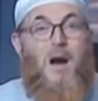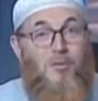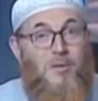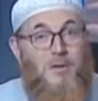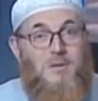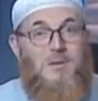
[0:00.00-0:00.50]

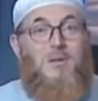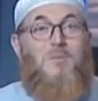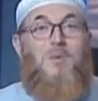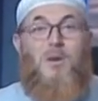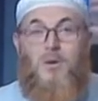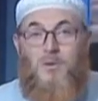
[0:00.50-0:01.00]
obviously
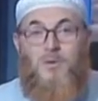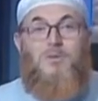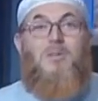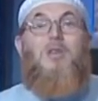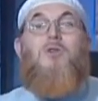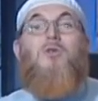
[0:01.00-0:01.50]

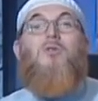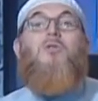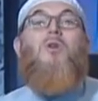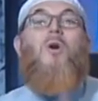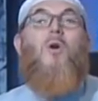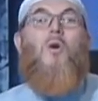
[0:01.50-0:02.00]
because they don't
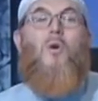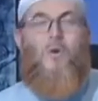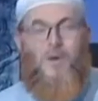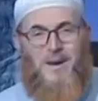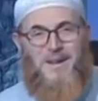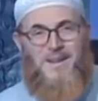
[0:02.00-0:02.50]
know.
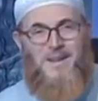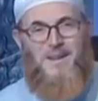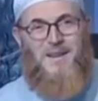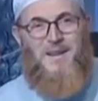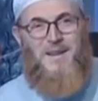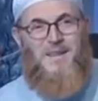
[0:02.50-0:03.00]

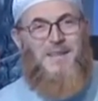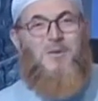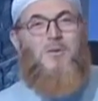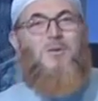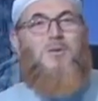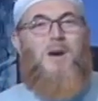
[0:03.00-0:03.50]
They
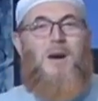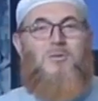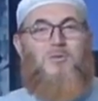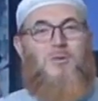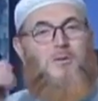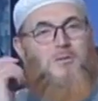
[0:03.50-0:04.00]
don't know how
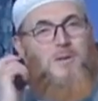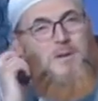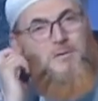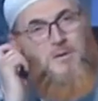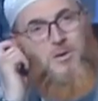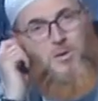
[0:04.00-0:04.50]
to offer
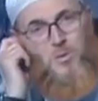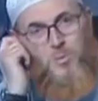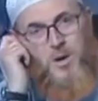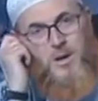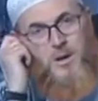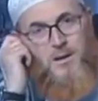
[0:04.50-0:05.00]
the funeral
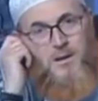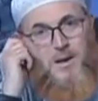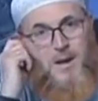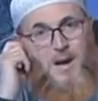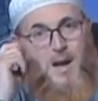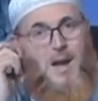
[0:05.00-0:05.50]
prayer.
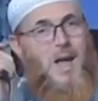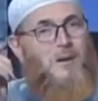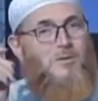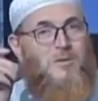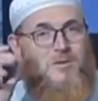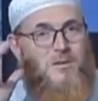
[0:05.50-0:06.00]
I'd
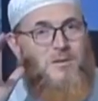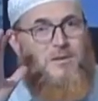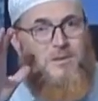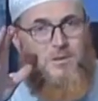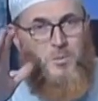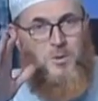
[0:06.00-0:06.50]
like to seize
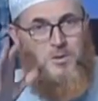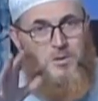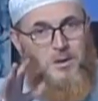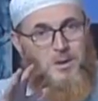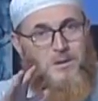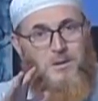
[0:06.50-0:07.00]
this
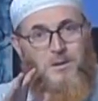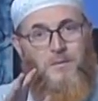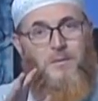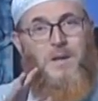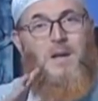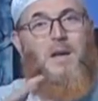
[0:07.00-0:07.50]
opportunity
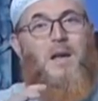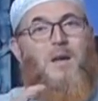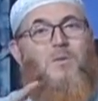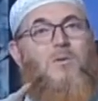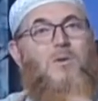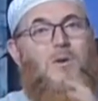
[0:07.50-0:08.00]

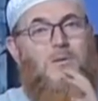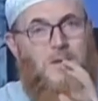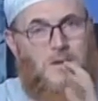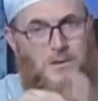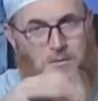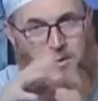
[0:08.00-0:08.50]
and go
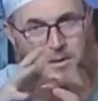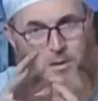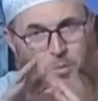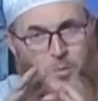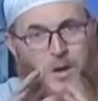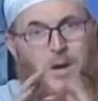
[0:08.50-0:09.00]
over the
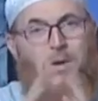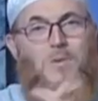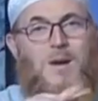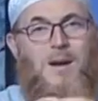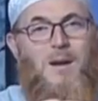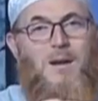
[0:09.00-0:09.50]
funeral prayer
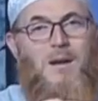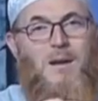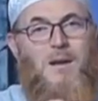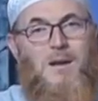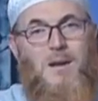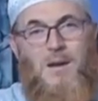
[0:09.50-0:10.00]
quickly.
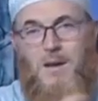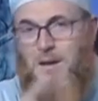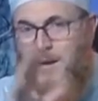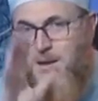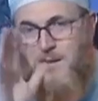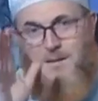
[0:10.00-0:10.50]

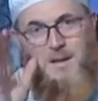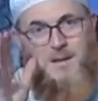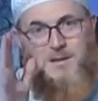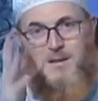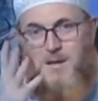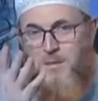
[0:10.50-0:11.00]
Less
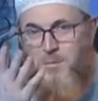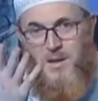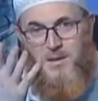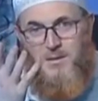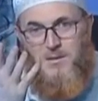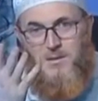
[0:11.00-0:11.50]
than 3
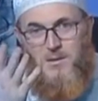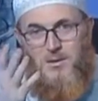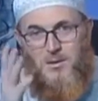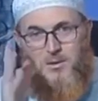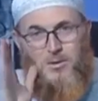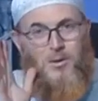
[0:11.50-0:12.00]
minutes
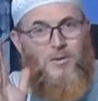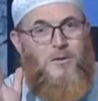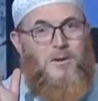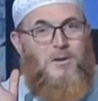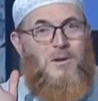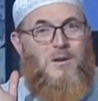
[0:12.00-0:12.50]
you
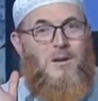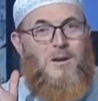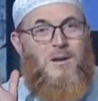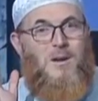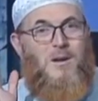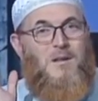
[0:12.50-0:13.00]
offer
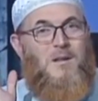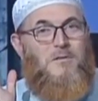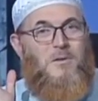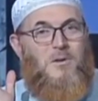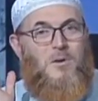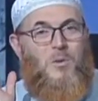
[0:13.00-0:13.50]
the
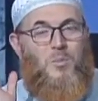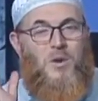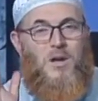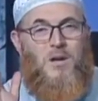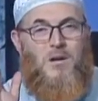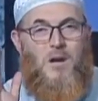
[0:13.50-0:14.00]
funeral
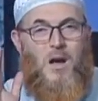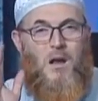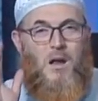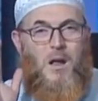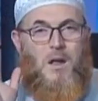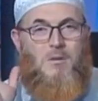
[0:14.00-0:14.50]
prayer.
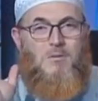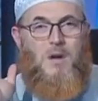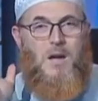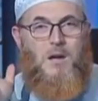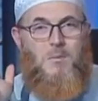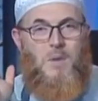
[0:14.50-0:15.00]
Allahu
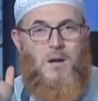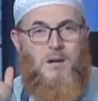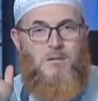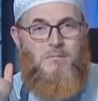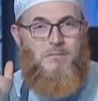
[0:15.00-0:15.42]
Akbar.